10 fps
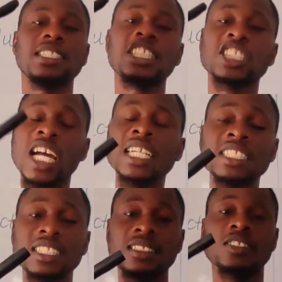the
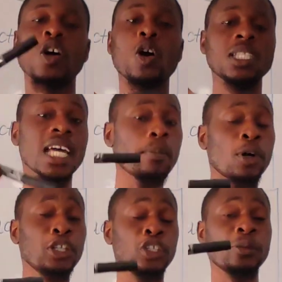charges on that
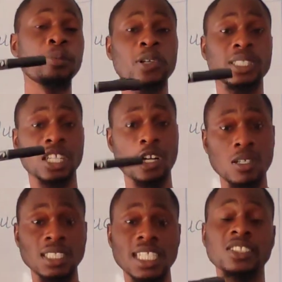body you brought in
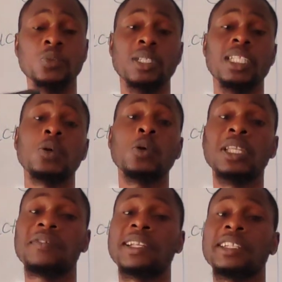contact with the gold
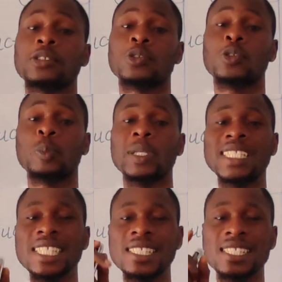leaf electroscope
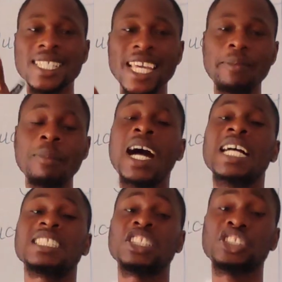is the same
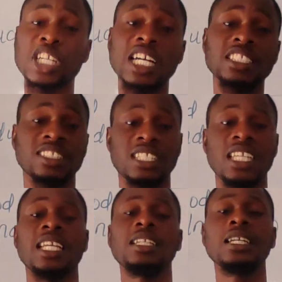as the charge
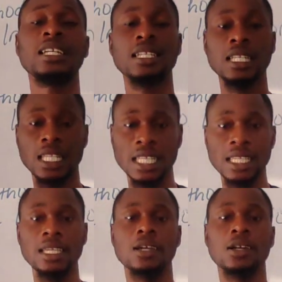in
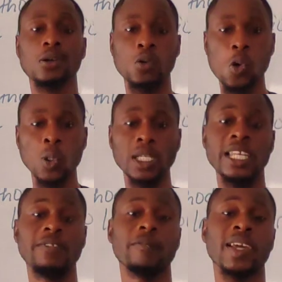the gold
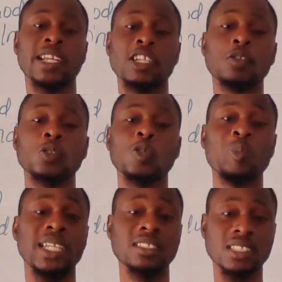leaf
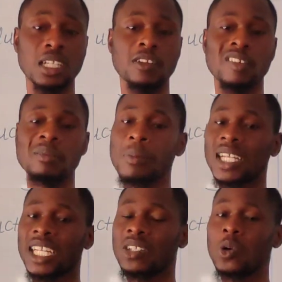electroscope itself.
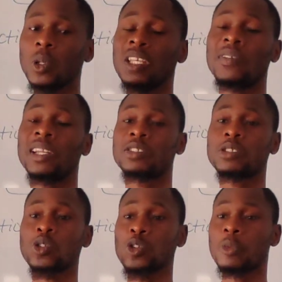Remember that the gold leaf
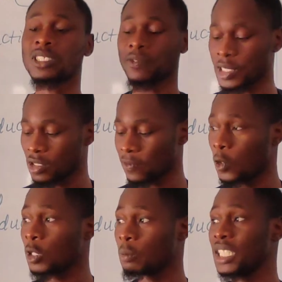electroscope must first of
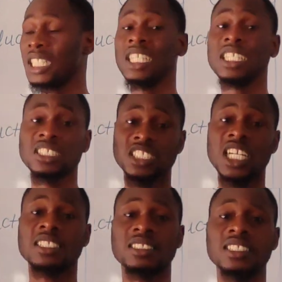all be
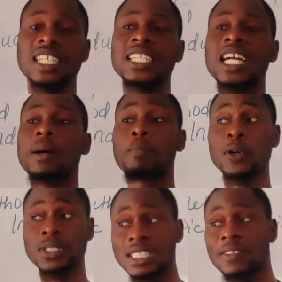charged, either
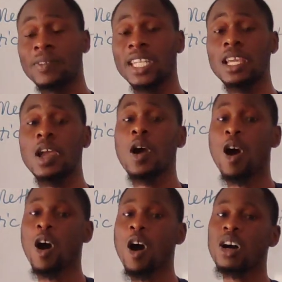positively
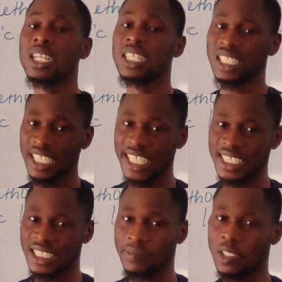or
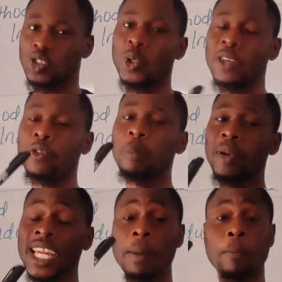negatively. So if you
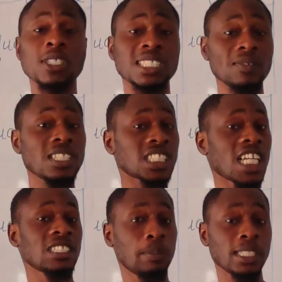bring a positively
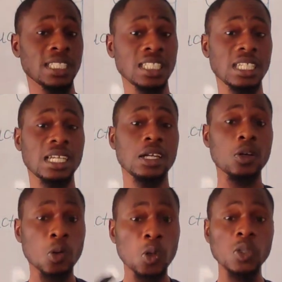charged body
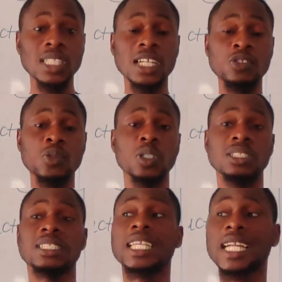closer
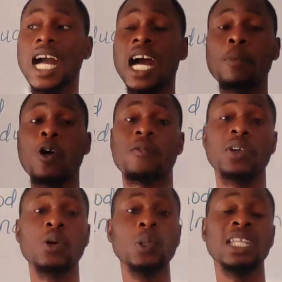towards the cap of a
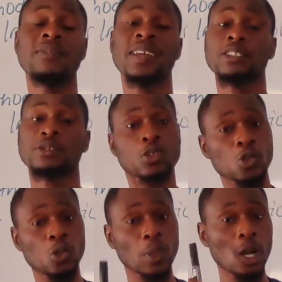gold leaf
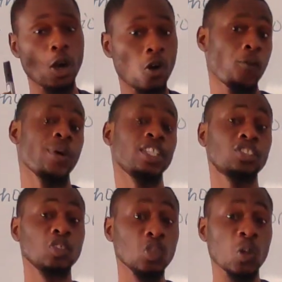electroscope, of which
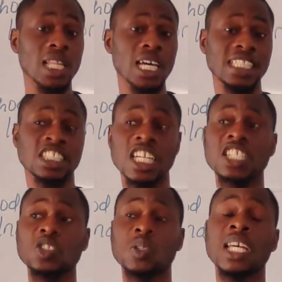you know that the
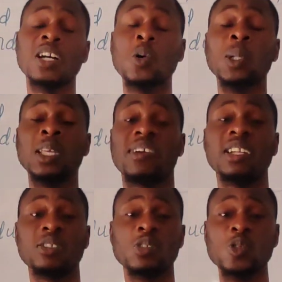charge on that gold leaf
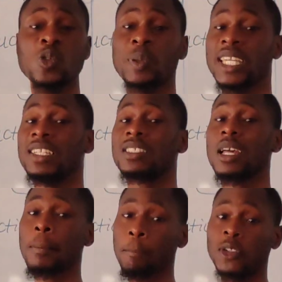electroscope is
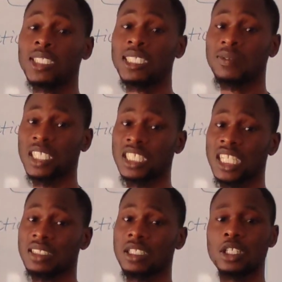positively
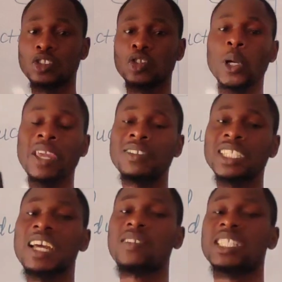charged. So if the
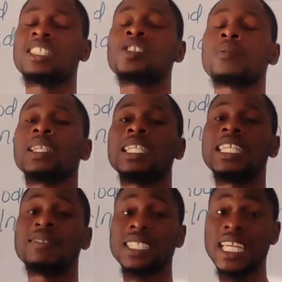divergence of the
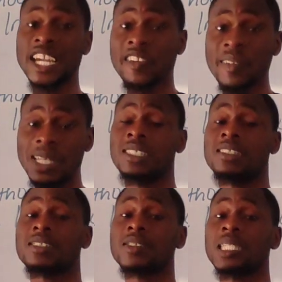leaves
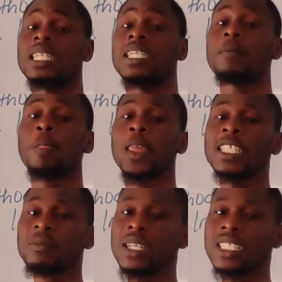increases suddenly,
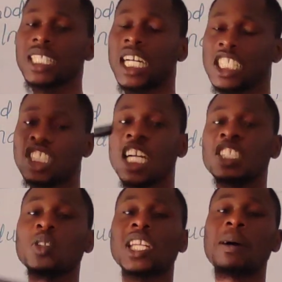it means that the charge
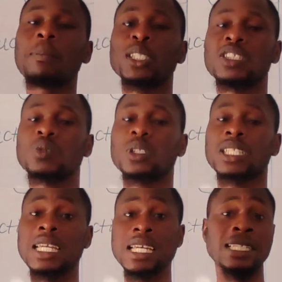on that body is what?
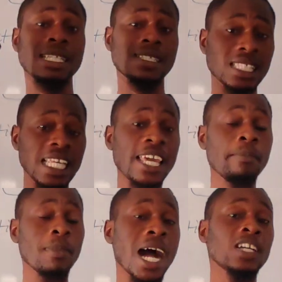The
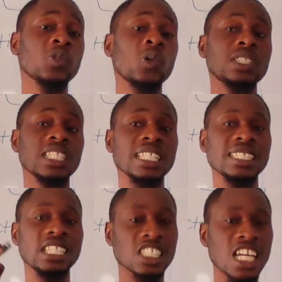same as what?
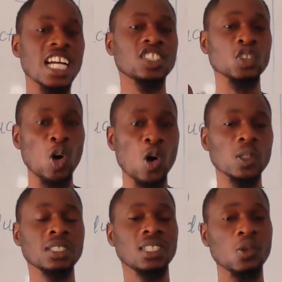The charge
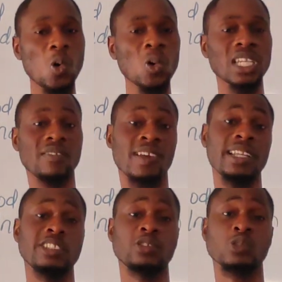on the gold leaf
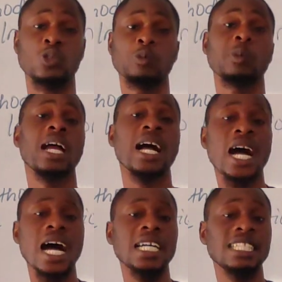electroscope.
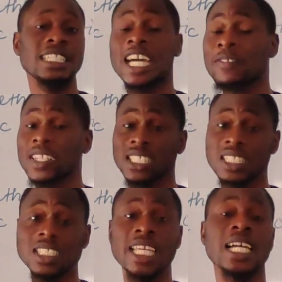And the
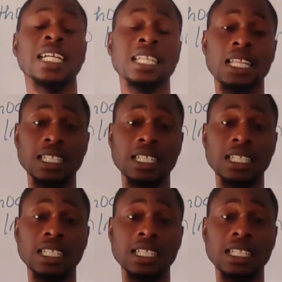divergence there